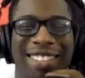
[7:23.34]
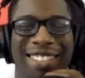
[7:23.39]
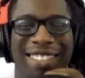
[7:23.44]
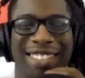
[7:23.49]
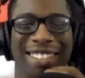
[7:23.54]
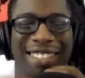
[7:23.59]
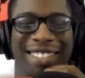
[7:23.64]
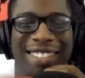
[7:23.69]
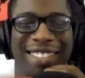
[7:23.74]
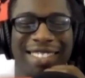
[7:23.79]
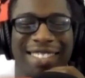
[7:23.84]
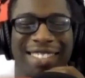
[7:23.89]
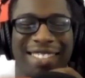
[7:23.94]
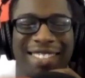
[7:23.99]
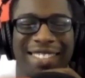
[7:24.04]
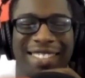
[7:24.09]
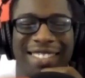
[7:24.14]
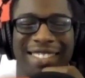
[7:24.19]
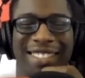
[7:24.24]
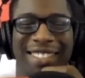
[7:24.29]

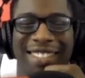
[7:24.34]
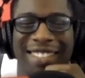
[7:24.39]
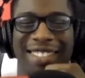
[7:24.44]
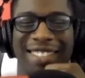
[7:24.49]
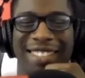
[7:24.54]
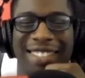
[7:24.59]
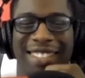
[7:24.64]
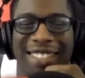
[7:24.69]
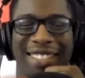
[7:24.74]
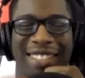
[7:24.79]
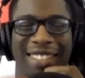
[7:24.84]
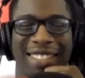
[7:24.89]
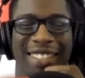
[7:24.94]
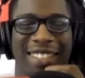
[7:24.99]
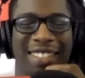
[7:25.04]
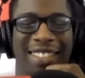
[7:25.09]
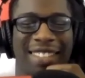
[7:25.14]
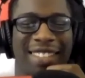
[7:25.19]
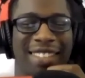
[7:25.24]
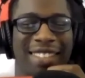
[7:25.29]

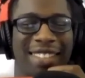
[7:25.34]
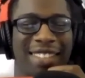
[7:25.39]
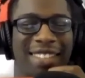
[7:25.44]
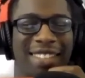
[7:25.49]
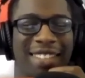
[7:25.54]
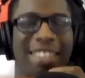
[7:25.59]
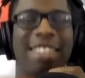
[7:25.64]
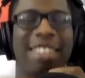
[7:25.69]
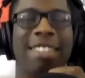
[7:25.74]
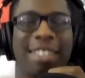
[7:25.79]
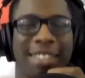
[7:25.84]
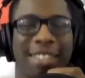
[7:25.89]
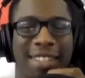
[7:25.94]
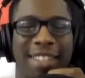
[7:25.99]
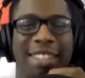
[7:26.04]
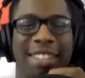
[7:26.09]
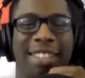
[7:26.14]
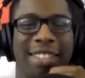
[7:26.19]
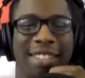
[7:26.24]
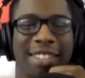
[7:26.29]

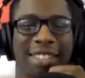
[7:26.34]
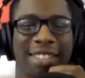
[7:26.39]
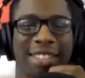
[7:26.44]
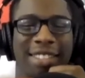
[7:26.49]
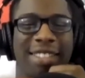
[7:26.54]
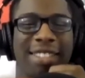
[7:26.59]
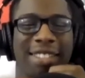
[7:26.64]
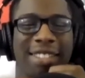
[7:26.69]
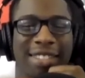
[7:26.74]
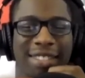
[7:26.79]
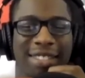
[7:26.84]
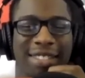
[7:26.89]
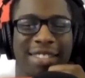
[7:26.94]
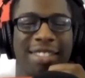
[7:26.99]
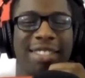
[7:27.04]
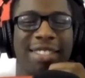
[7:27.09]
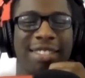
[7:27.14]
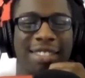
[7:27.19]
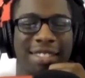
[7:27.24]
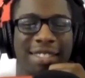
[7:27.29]

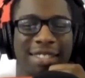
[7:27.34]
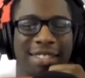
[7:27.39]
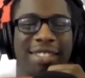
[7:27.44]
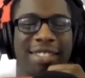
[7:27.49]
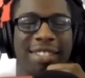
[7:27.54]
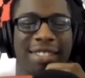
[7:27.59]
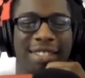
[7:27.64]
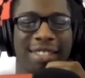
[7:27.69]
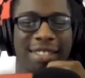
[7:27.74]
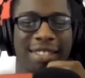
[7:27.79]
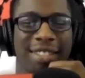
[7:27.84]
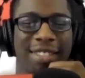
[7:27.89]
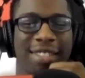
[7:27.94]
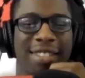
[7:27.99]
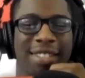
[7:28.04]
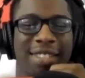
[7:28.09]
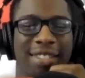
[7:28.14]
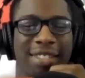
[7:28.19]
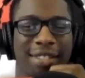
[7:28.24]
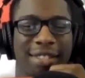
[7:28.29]

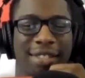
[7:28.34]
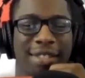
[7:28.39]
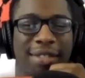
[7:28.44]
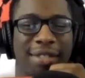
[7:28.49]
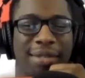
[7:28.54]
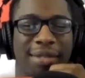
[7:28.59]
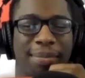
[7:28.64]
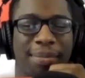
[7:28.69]
[no speech]